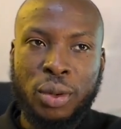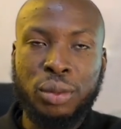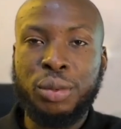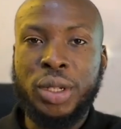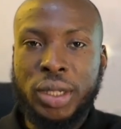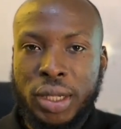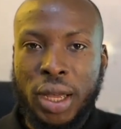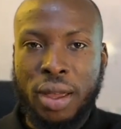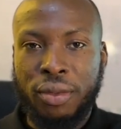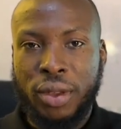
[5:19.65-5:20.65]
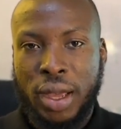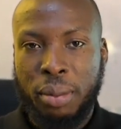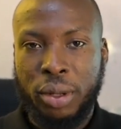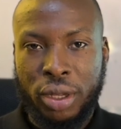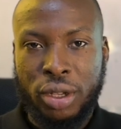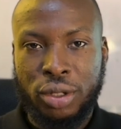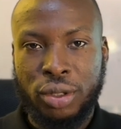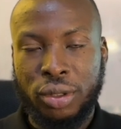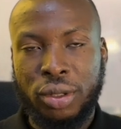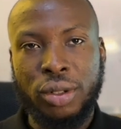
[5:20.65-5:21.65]
read heavy
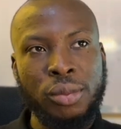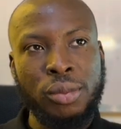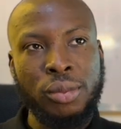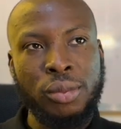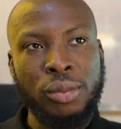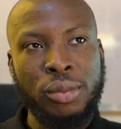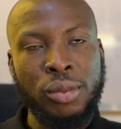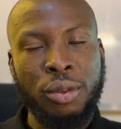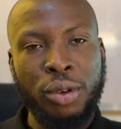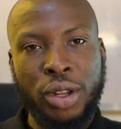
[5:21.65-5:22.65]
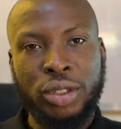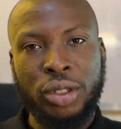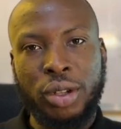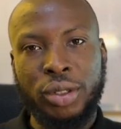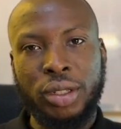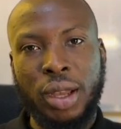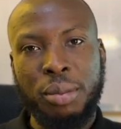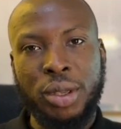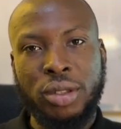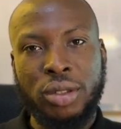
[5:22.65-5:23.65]
application, relational
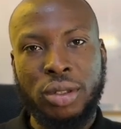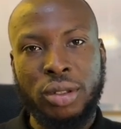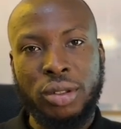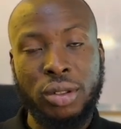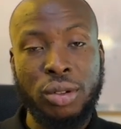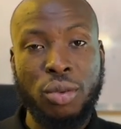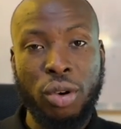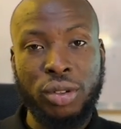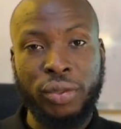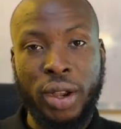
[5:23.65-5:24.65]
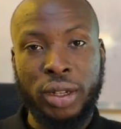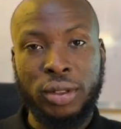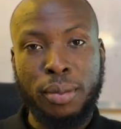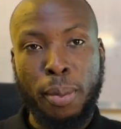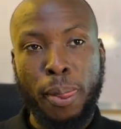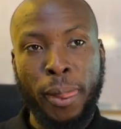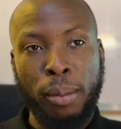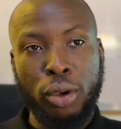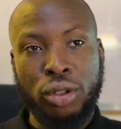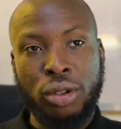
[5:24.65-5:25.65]
database still works fine
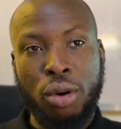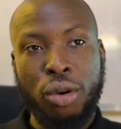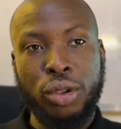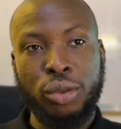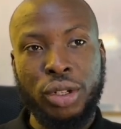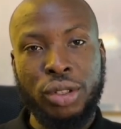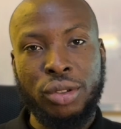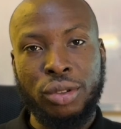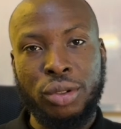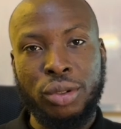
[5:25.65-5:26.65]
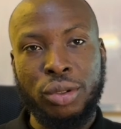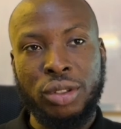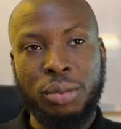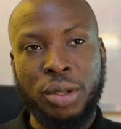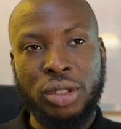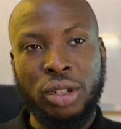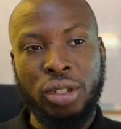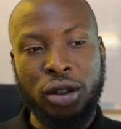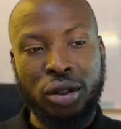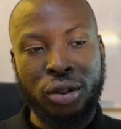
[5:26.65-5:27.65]
because all you need to do is
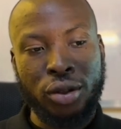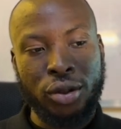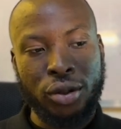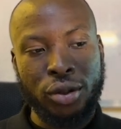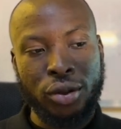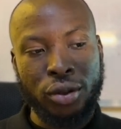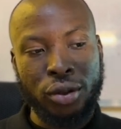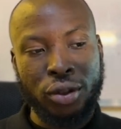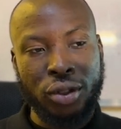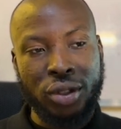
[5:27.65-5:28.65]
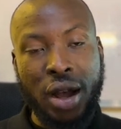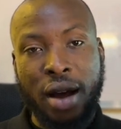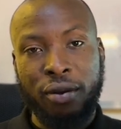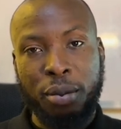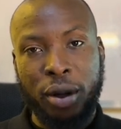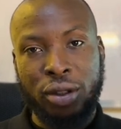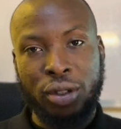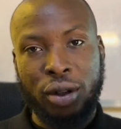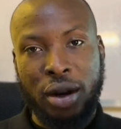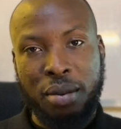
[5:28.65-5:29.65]
basically to just have a
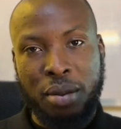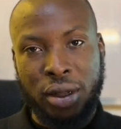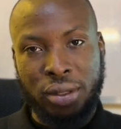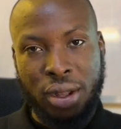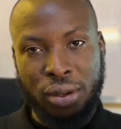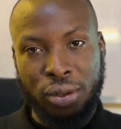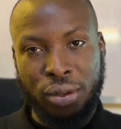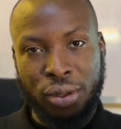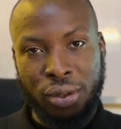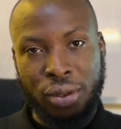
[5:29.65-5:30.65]
particular master node,